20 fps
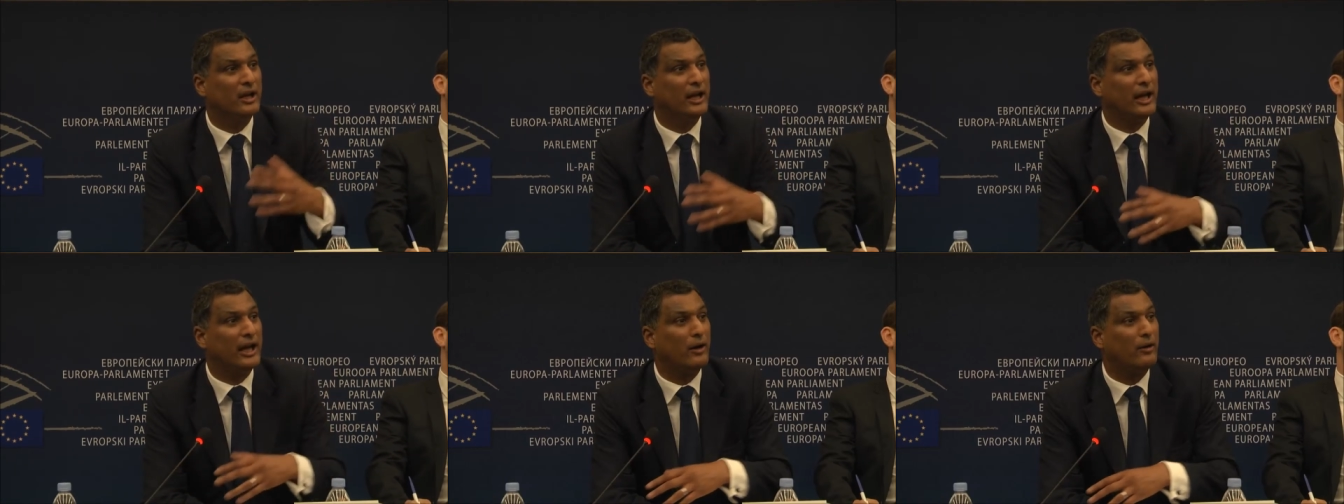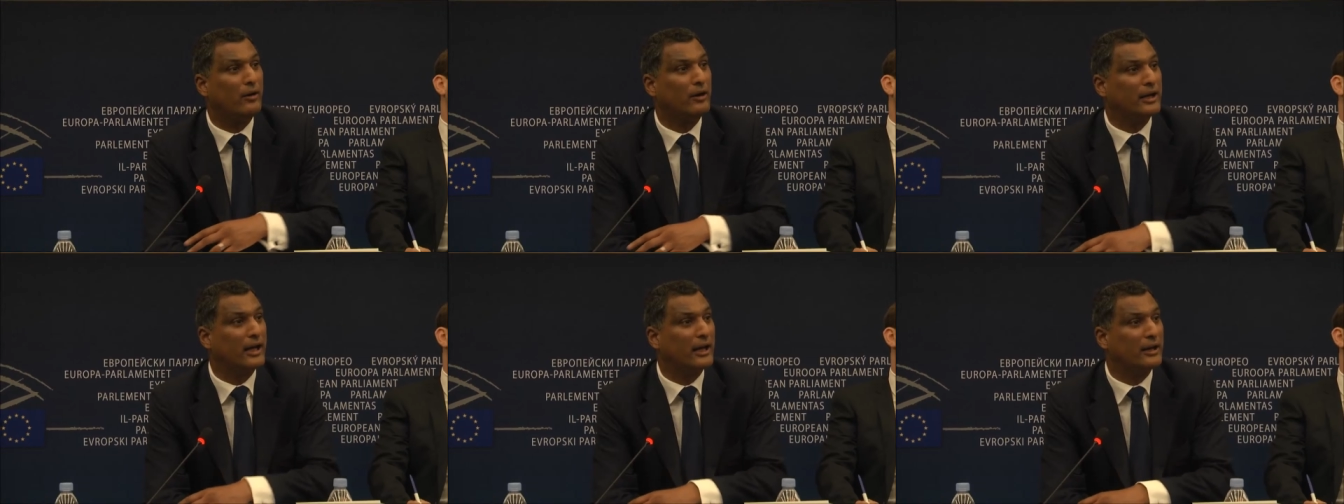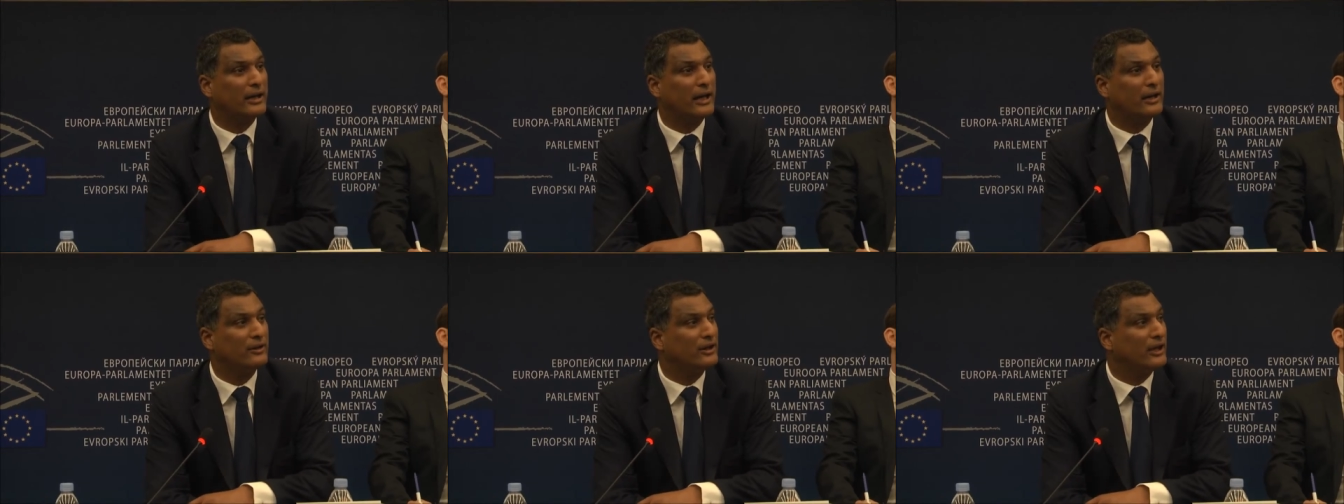our
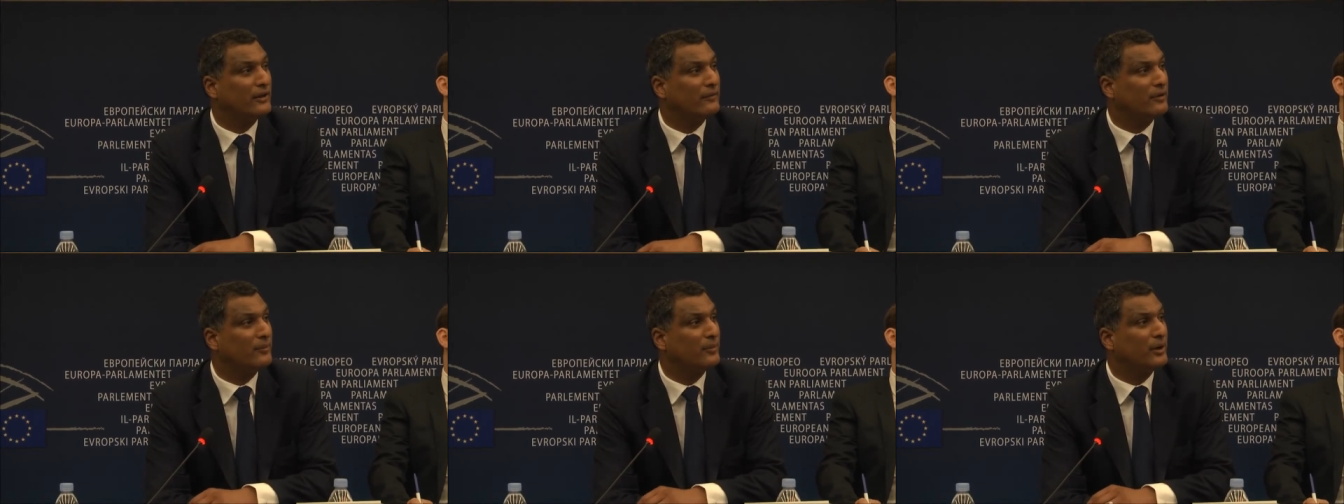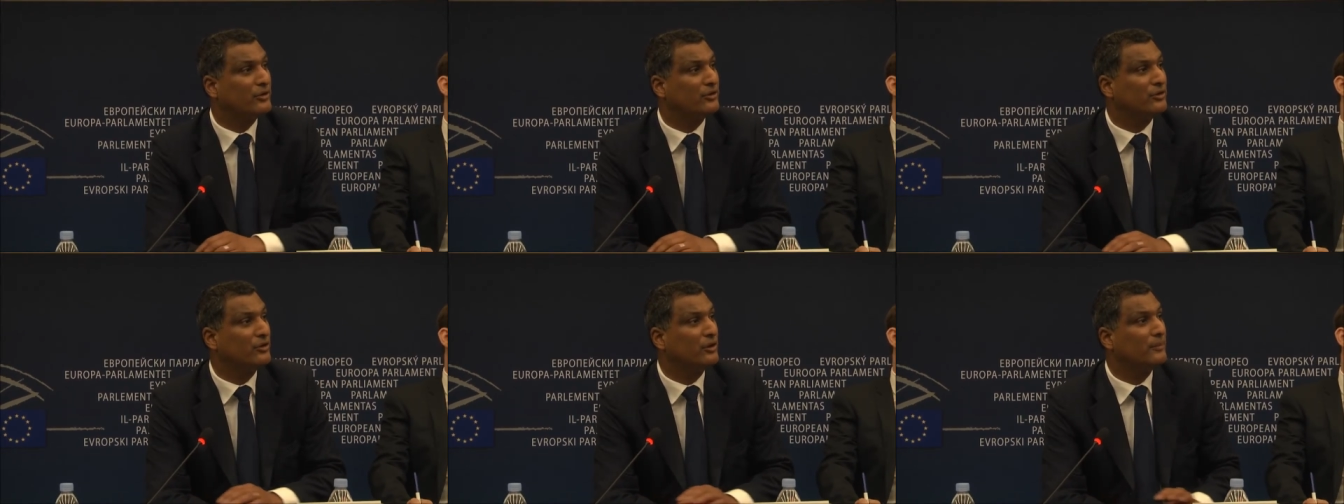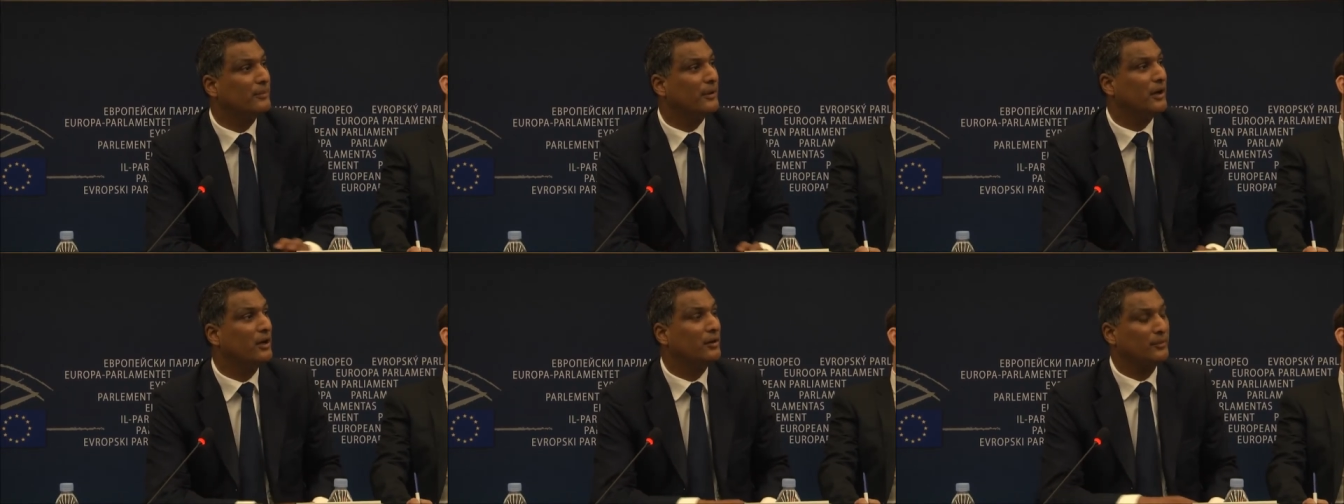candidate for the President of
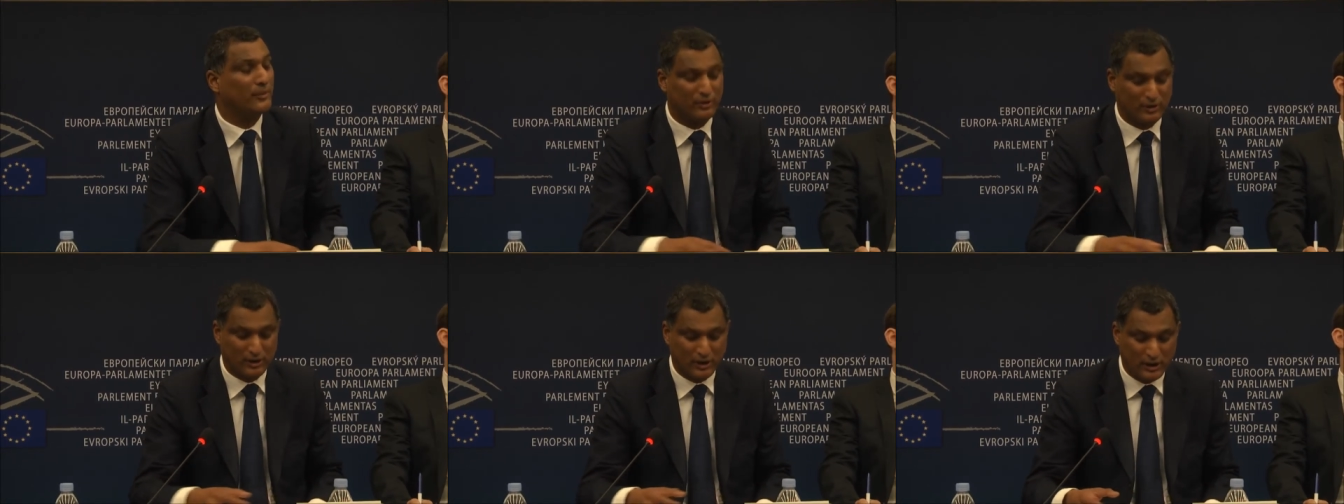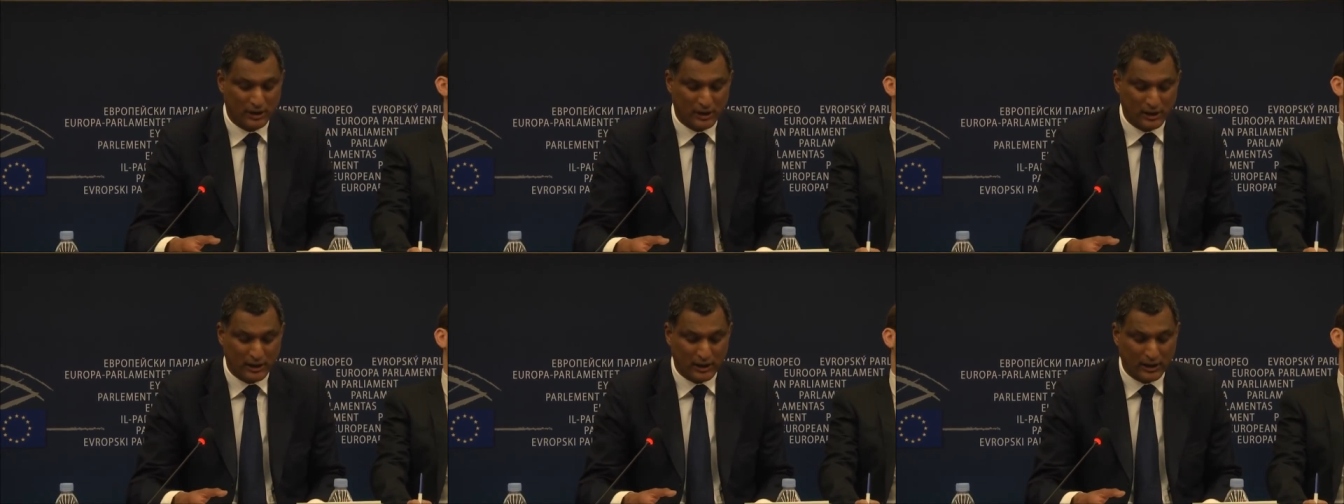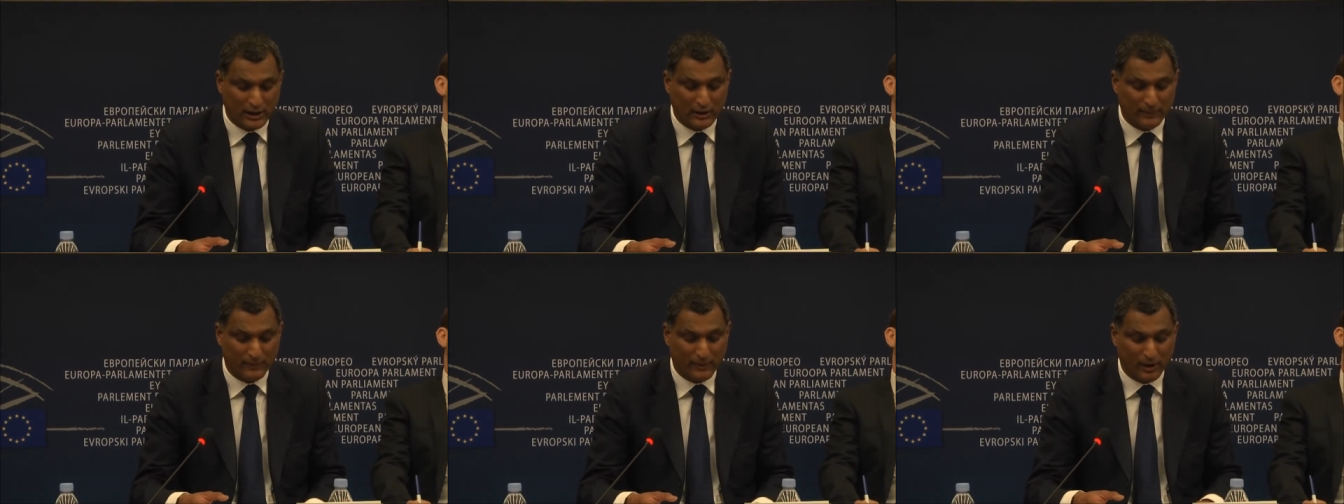the Parliament,
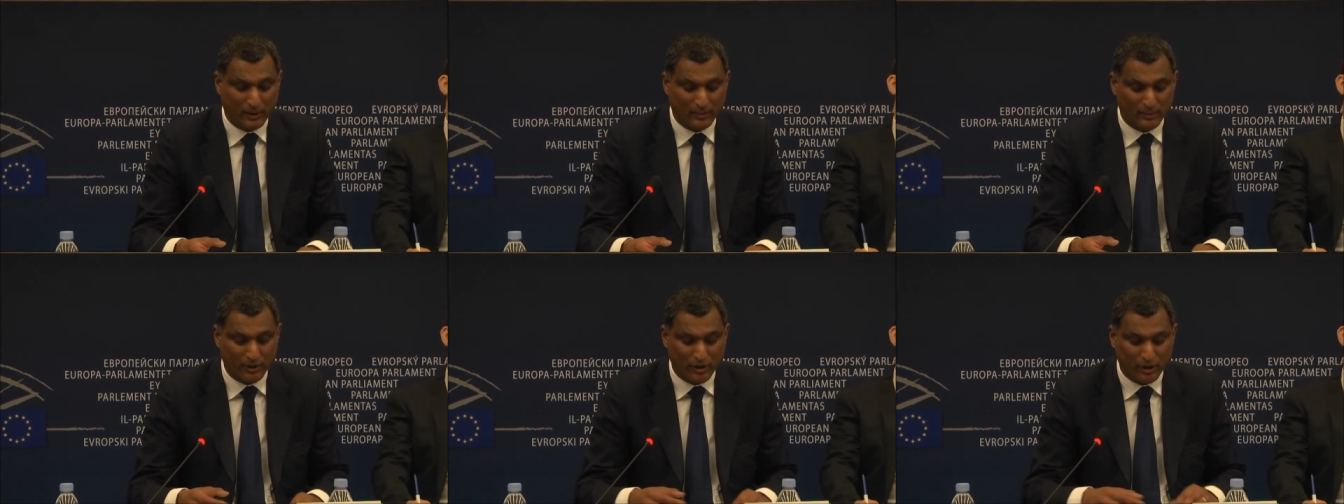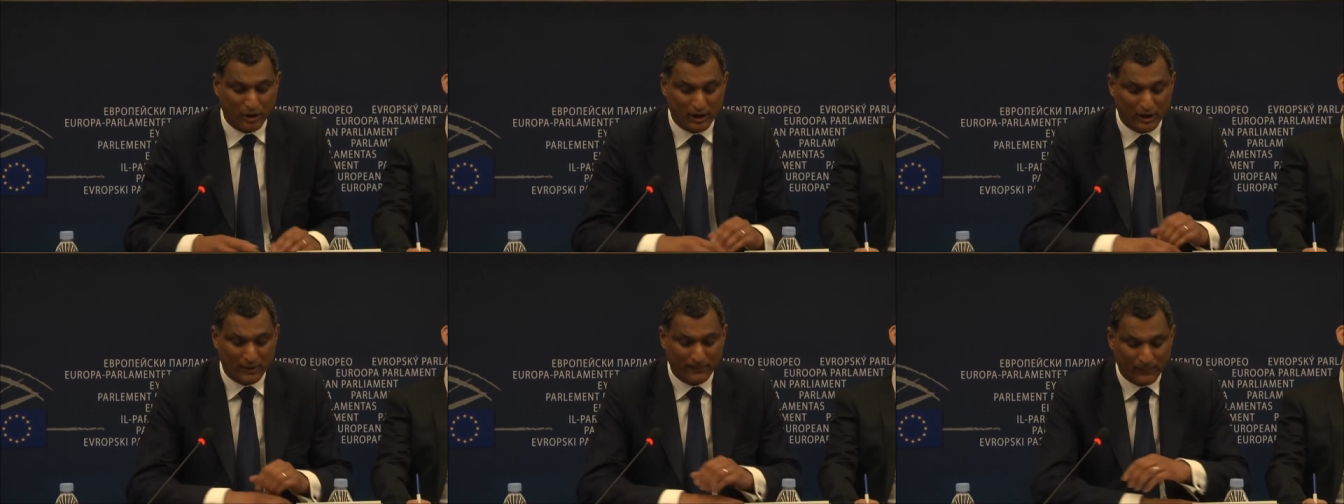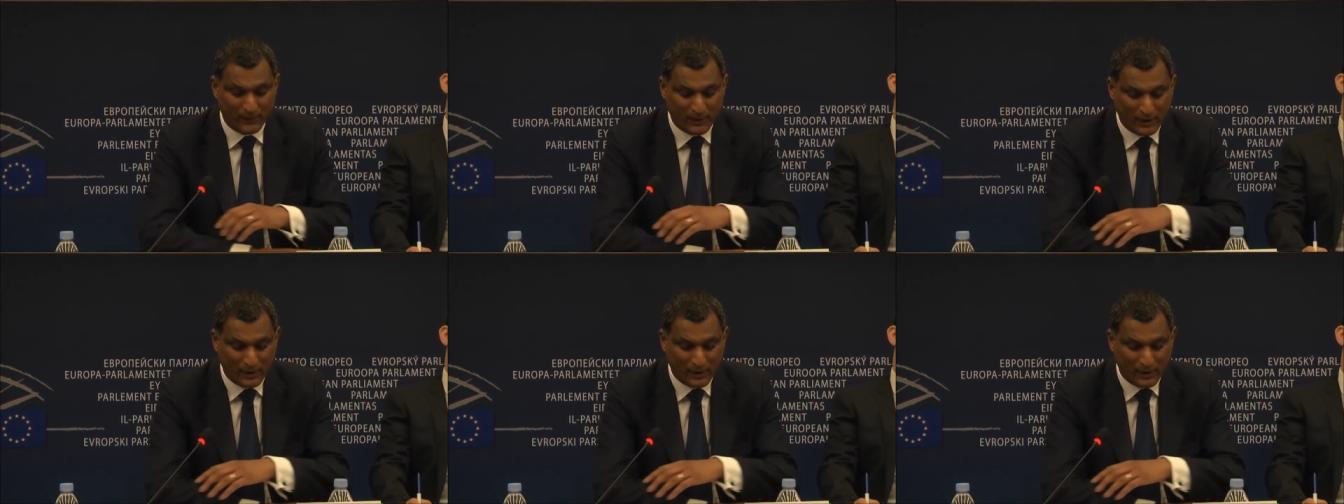in the Parliament earlier.